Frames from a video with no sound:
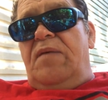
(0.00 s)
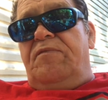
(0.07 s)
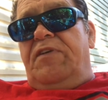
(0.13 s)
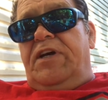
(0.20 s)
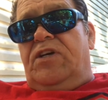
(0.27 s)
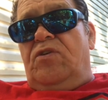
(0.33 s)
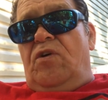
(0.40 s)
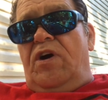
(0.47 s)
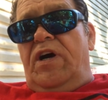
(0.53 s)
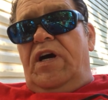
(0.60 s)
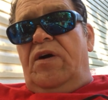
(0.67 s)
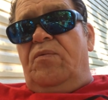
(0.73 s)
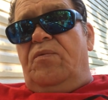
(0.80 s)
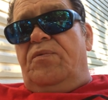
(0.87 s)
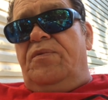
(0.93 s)

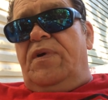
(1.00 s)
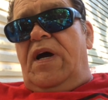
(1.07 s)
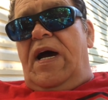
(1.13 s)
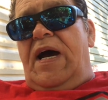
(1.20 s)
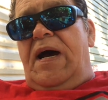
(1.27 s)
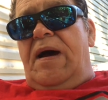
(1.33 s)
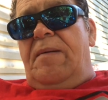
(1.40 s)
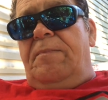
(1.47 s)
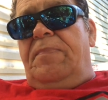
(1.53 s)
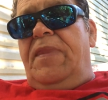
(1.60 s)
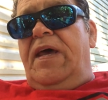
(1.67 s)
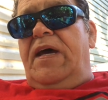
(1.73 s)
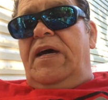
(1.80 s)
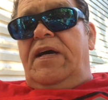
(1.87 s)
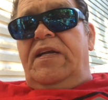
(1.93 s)
Victoria
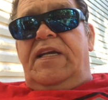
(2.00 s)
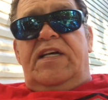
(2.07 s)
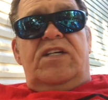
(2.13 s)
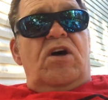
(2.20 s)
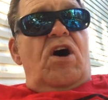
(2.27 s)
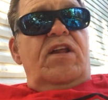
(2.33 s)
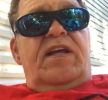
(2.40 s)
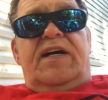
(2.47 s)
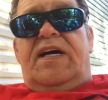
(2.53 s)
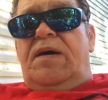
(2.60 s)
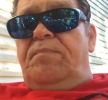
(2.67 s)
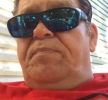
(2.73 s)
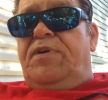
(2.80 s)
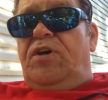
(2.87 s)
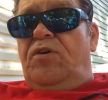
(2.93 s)
does all the
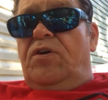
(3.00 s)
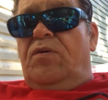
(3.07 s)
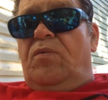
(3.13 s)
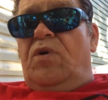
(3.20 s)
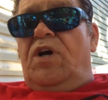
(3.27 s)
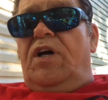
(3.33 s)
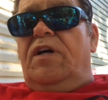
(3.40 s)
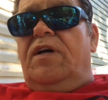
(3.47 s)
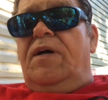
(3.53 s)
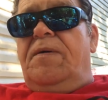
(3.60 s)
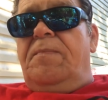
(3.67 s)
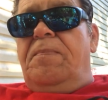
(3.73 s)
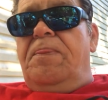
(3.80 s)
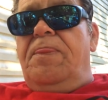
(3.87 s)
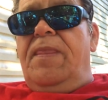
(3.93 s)
computer work
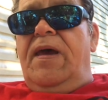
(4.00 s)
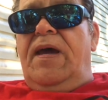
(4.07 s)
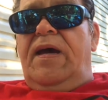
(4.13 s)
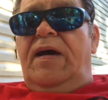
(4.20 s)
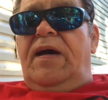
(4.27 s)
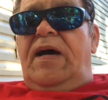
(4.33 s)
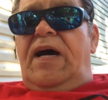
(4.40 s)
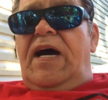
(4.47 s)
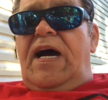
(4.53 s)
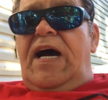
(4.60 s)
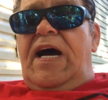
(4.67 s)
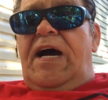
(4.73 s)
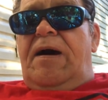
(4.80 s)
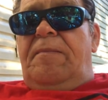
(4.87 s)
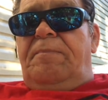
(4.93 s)

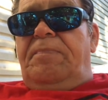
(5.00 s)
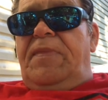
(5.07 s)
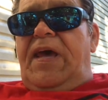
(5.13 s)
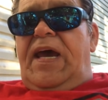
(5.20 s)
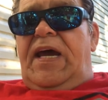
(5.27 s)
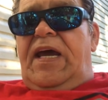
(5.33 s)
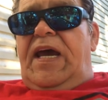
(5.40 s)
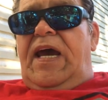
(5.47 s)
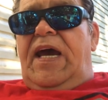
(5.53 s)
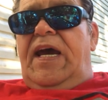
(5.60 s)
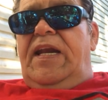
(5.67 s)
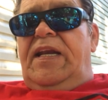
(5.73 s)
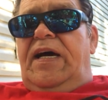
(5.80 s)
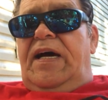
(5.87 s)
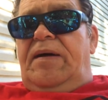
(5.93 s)

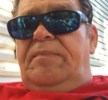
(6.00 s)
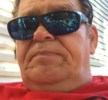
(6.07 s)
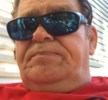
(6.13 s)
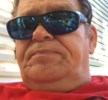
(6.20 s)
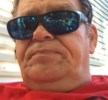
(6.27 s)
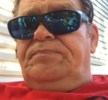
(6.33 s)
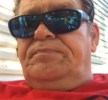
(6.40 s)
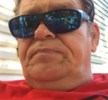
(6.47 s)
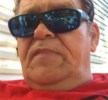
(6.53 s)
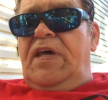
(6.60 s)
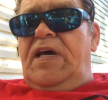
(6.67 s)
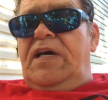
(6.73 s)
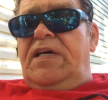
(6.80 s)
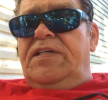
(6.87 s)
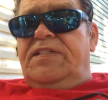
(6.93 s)
and
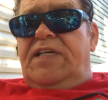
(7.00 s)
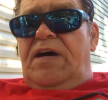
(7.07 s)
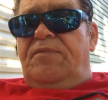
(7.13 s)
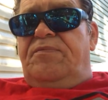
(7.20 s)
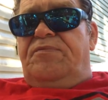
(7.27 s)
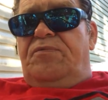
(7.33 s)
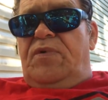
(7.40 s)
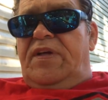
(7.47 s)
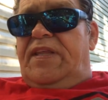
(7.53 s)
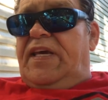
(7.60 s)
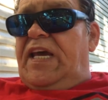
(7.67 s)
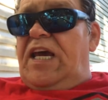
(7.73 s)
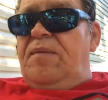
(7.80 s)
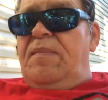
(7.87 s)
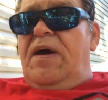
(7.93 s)
stuff with
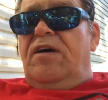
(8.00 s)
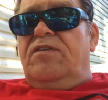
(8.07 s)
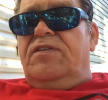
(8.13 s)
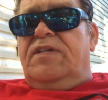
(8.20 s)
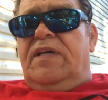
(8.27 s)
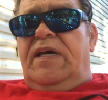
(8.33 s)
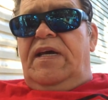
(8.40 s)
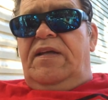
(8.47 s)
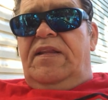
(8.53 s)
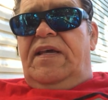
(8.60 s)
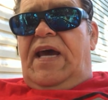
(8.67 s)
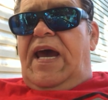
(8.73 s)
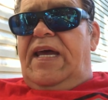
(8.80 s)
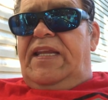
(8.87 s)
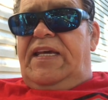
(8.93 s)
emails
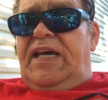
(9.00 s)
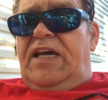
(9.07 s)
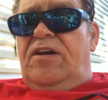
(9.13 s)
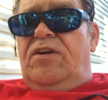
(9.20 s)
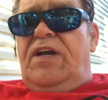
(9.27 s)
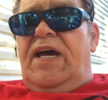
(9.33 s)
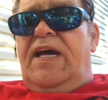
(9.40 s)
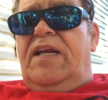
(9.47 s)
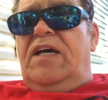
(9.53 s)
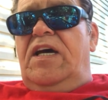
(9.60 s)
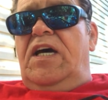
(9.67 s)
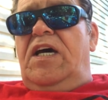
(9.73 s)
and the internet.